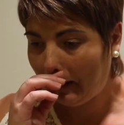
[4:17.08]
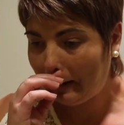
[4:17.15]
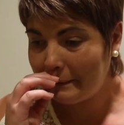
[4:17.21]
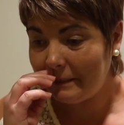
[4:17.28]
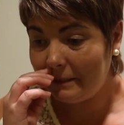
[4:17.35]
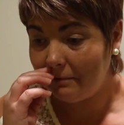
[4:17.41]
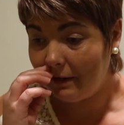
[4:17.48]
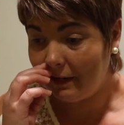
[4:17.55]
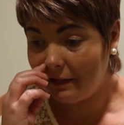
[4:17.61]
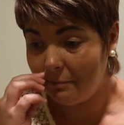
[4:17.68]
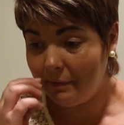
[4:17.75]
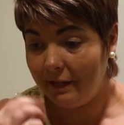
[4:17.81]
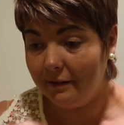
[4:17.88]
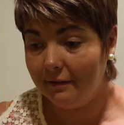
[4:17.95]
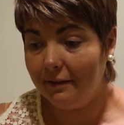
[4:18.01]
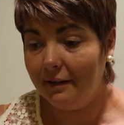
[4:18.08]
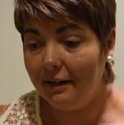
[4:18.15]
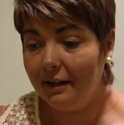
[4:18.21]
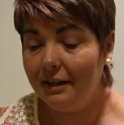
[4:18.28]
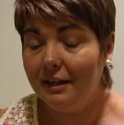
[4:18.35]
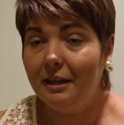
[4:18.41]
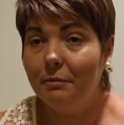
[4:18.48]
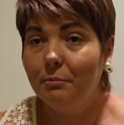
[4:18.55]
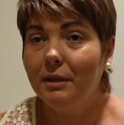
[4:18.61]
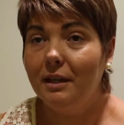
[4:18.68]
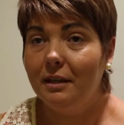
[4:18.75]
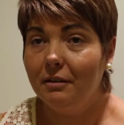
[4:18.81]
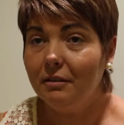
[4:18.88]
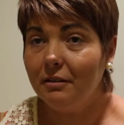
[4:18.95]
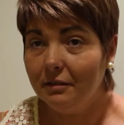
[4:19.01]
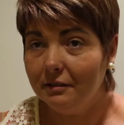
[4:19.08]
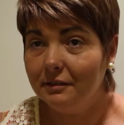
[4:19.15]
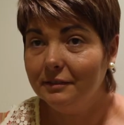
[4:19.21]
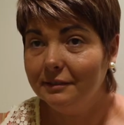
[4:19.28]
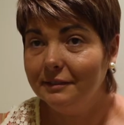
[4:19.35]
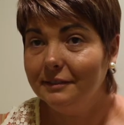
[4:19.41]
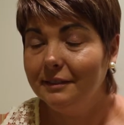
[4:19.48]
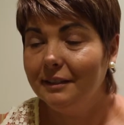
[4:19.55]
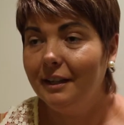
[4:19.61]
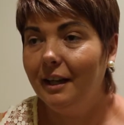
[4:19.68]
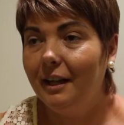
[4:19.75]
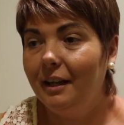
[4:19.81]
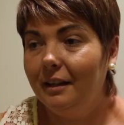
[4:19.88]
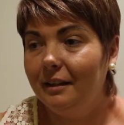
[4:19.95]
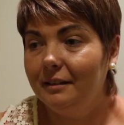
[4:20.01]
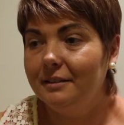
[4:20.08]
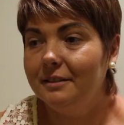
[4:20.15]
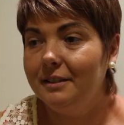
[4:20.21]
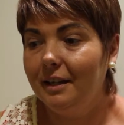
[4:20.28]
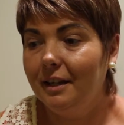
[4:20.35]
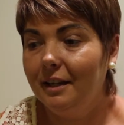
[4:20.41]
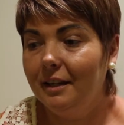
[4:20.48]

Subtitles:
she recommended that I came here, and